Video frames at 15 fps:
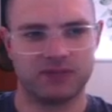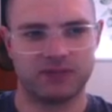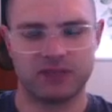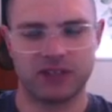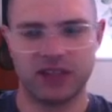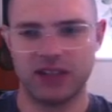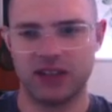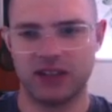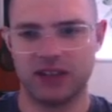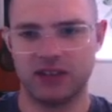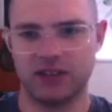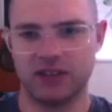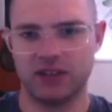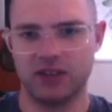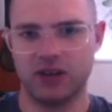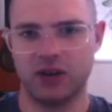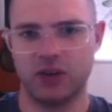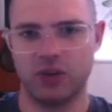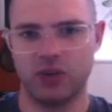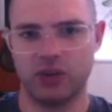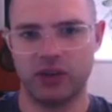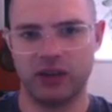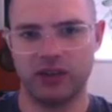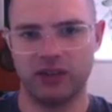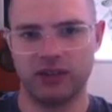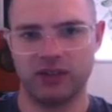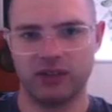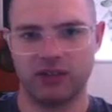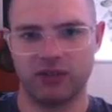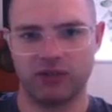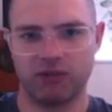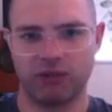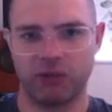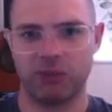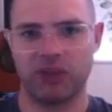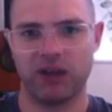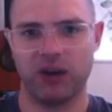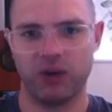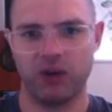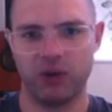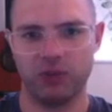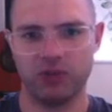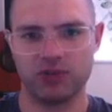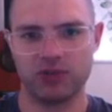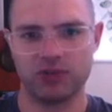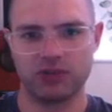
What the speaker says: taking young women from their homes.